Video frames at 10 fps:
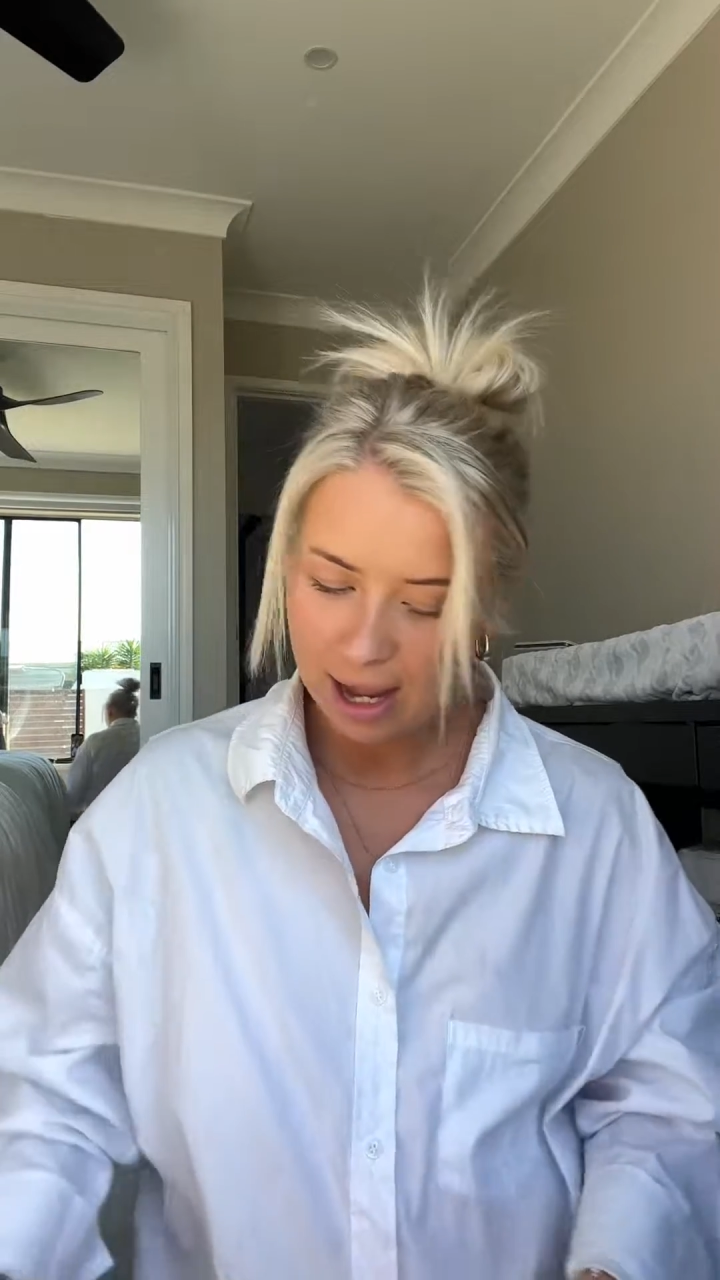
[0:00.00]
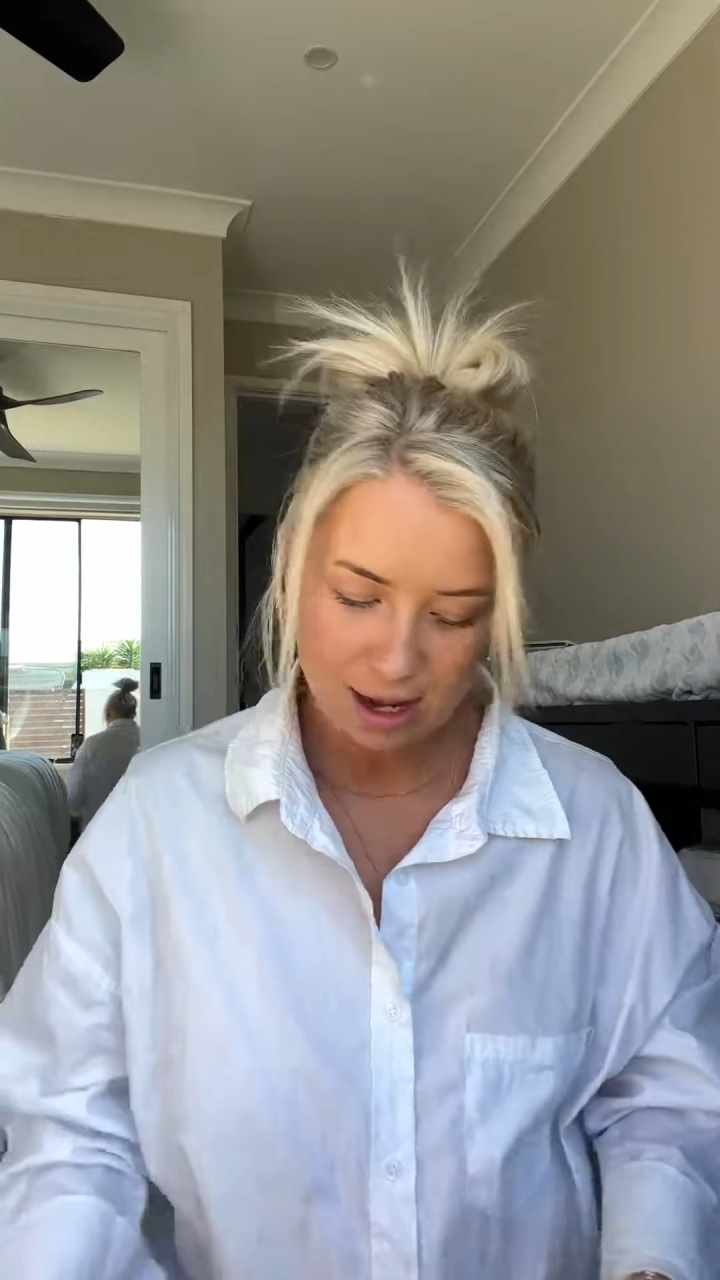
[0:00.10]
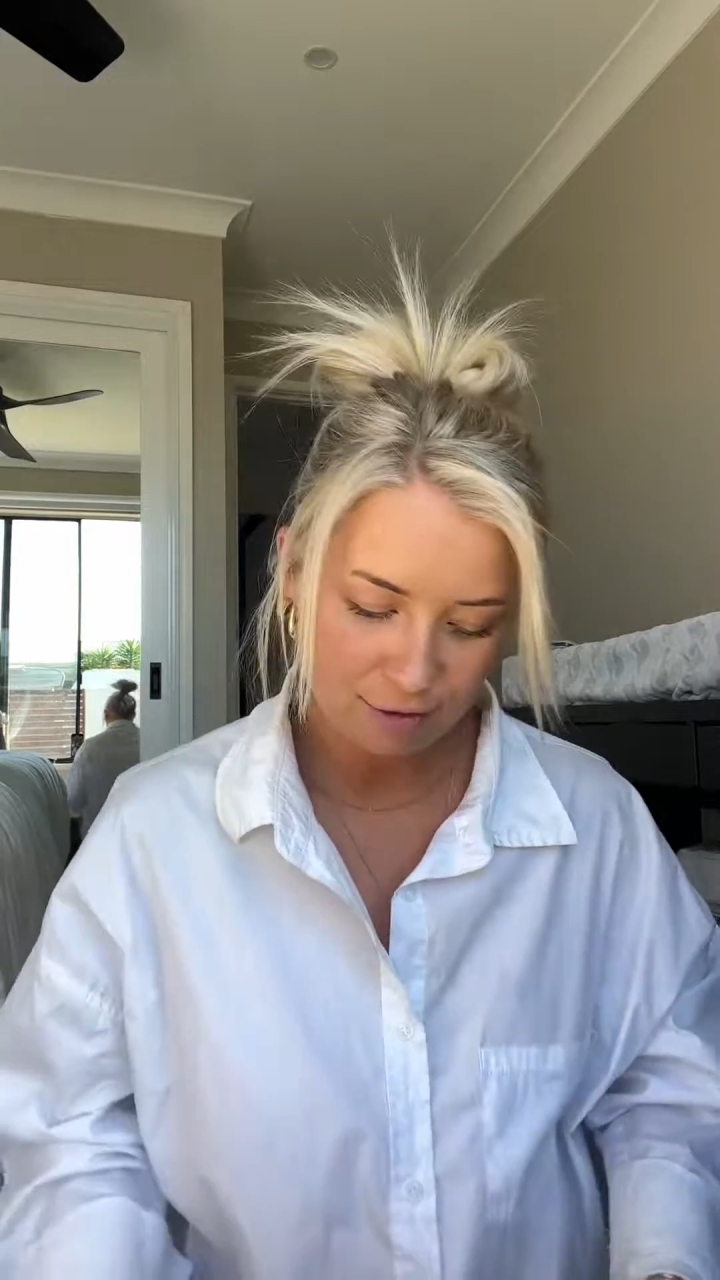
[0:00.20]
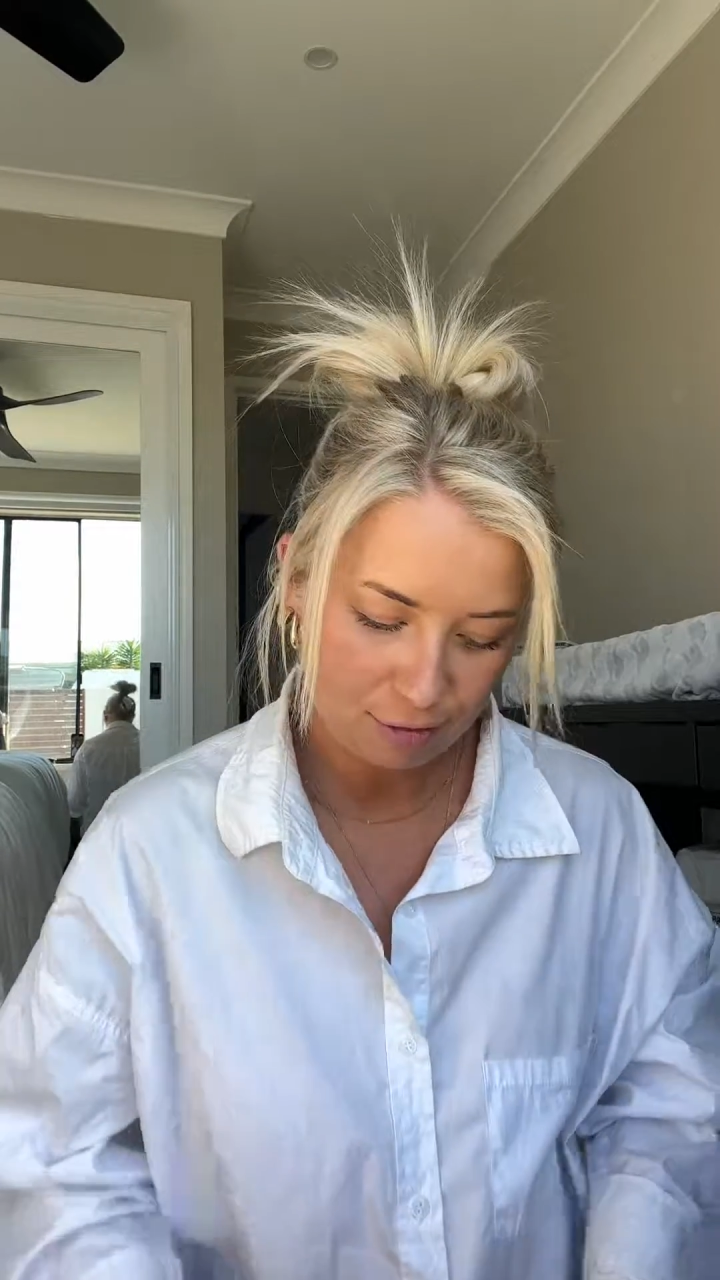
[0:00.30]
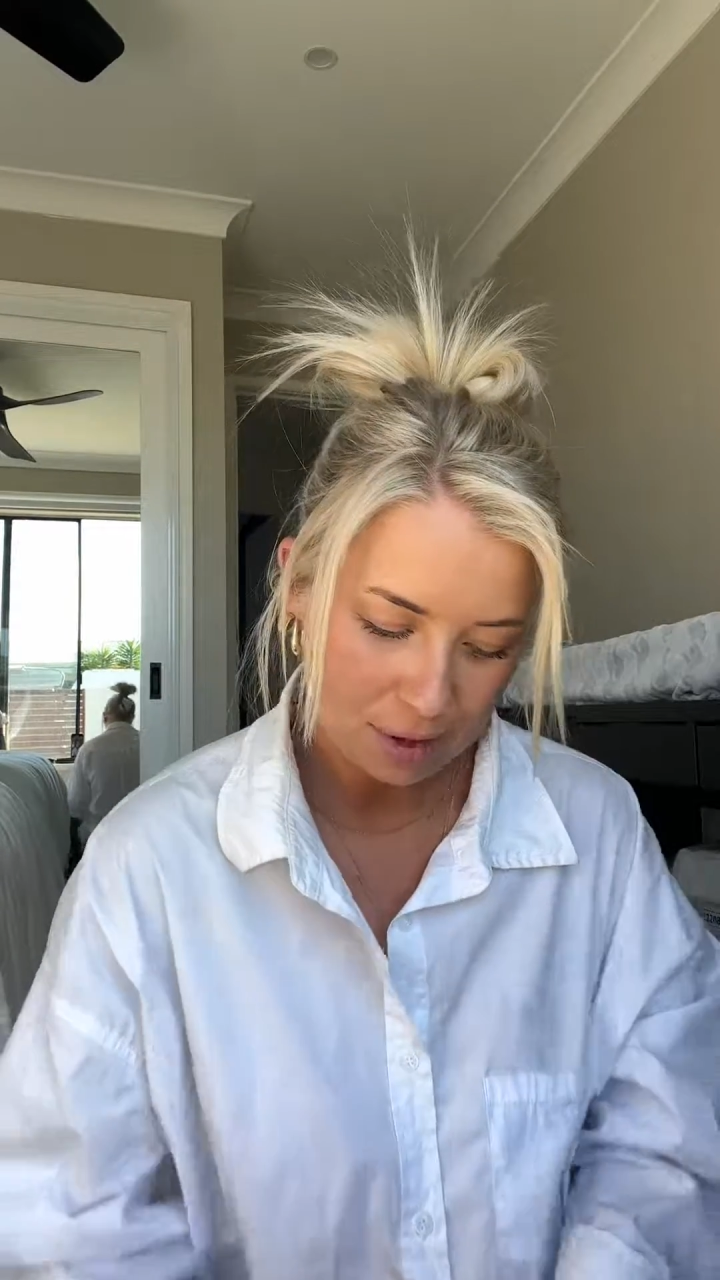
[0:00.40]

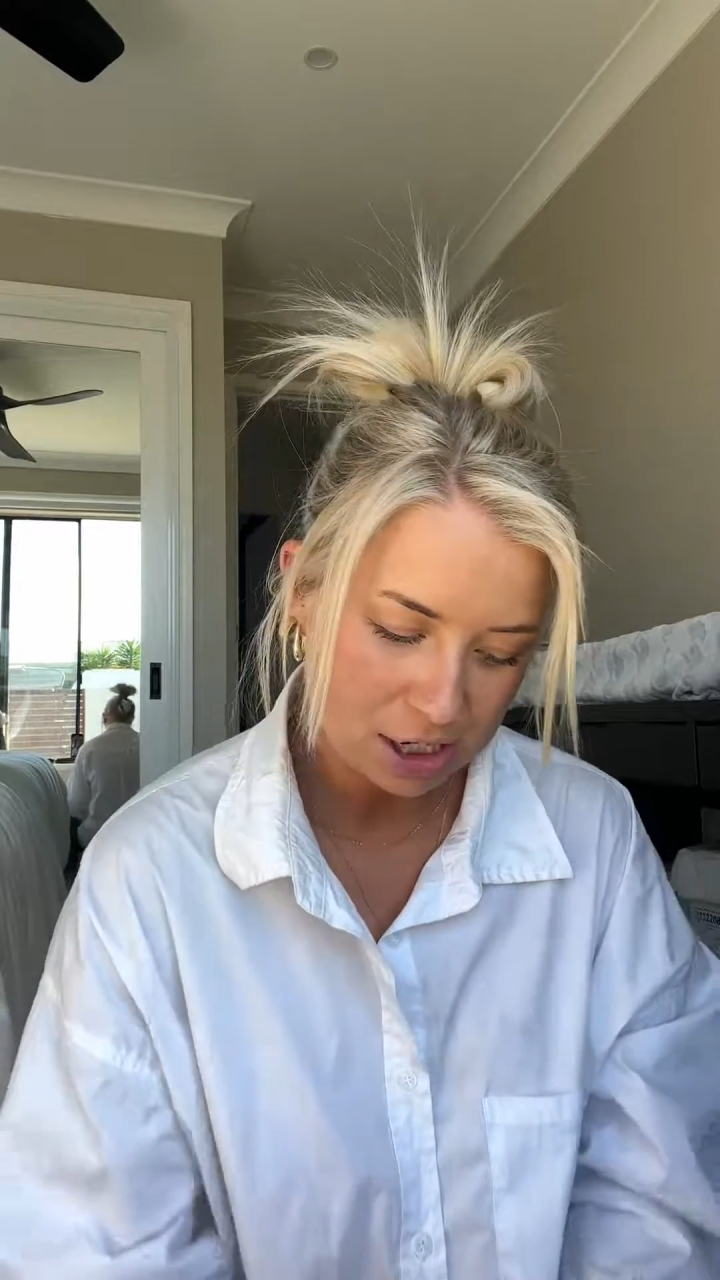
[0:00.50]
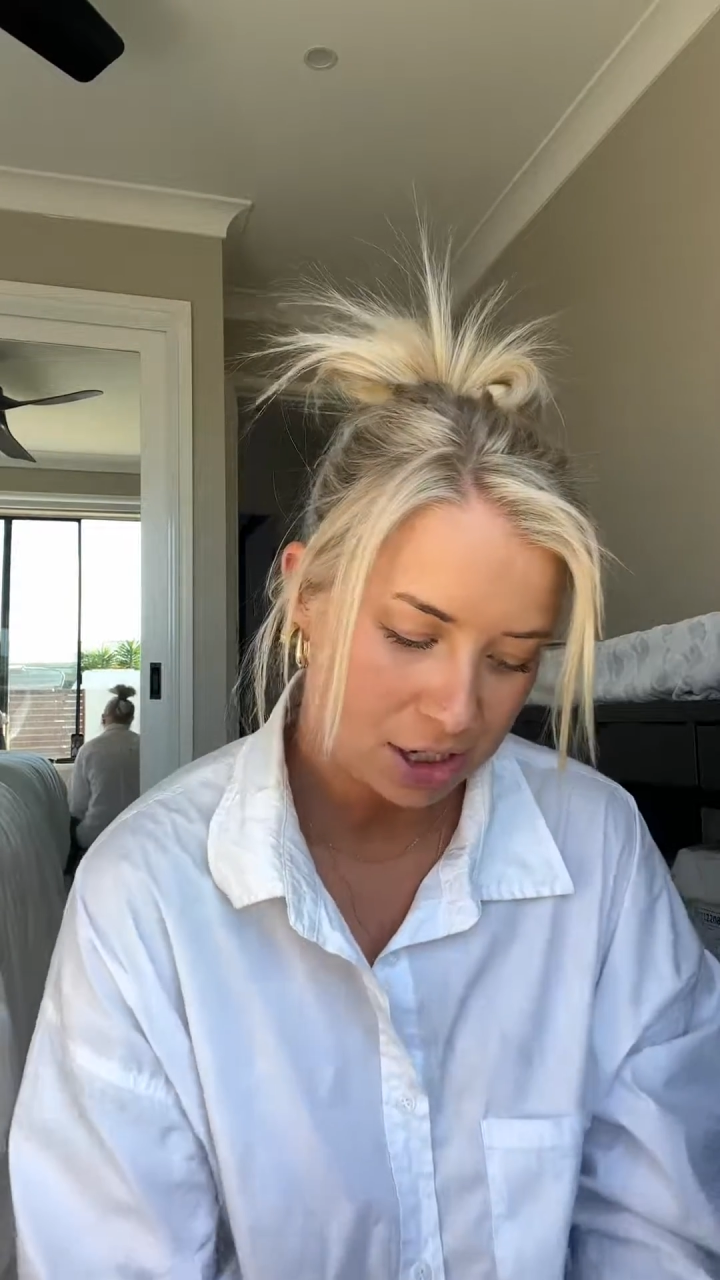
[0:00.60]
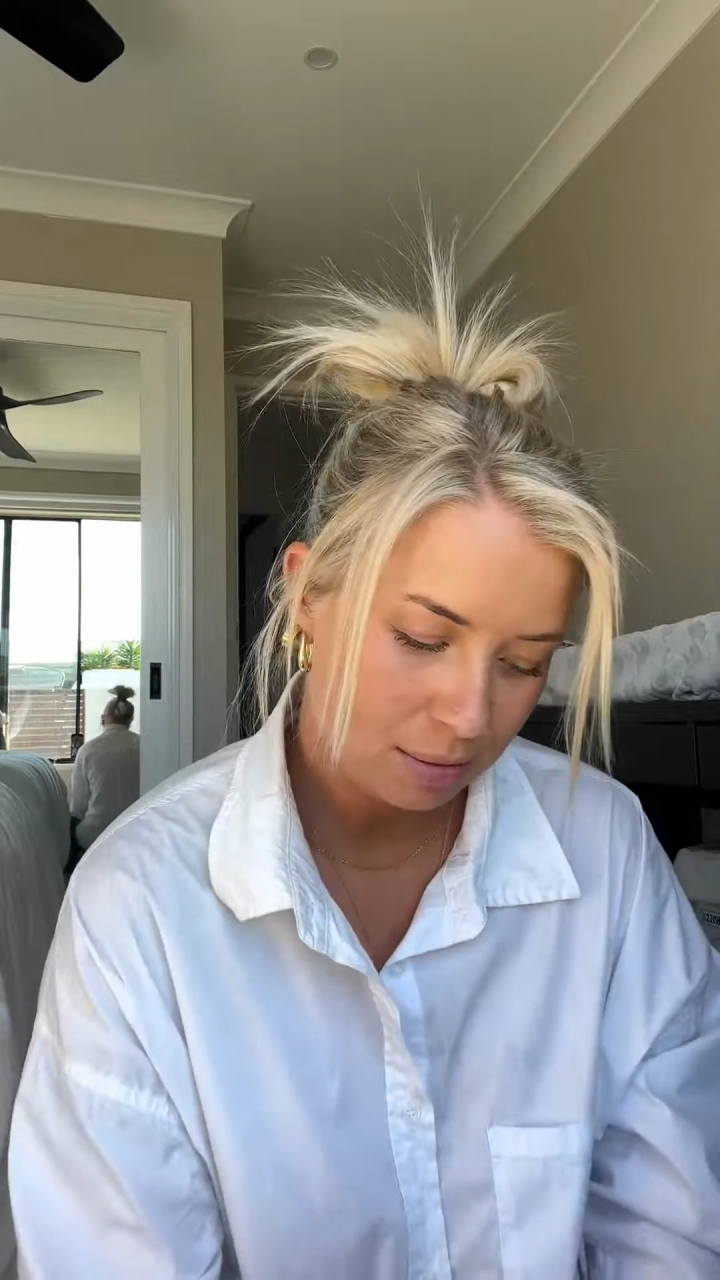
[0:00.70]
information